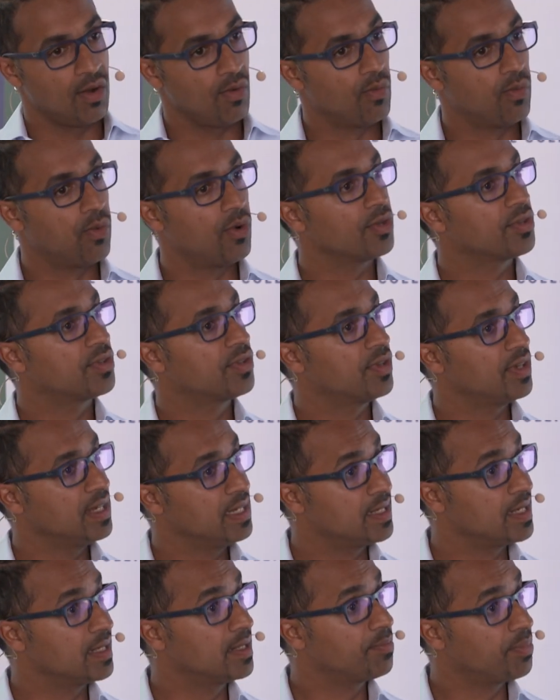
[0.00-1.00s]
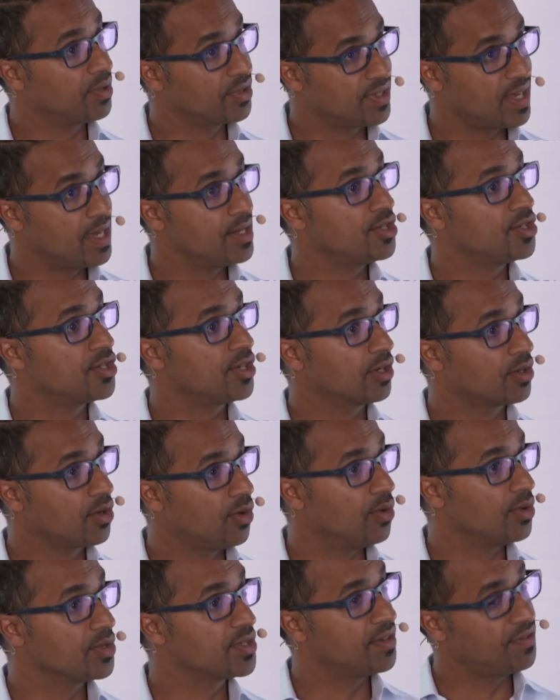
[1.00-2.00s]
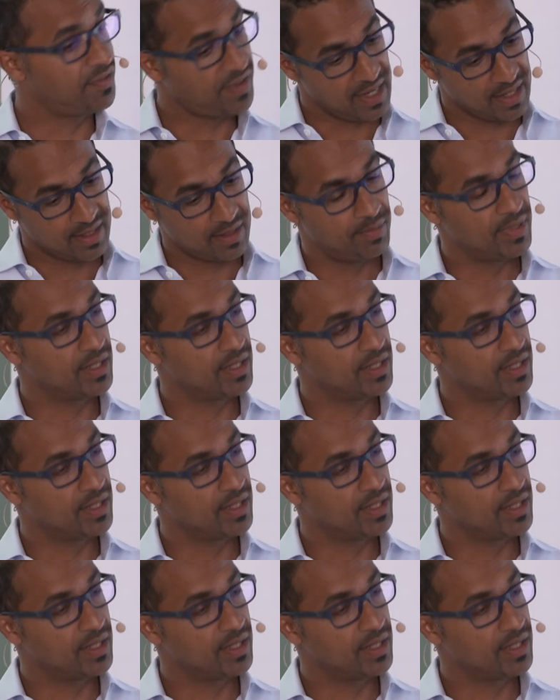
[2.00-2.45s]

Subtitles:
what is its potential cause effect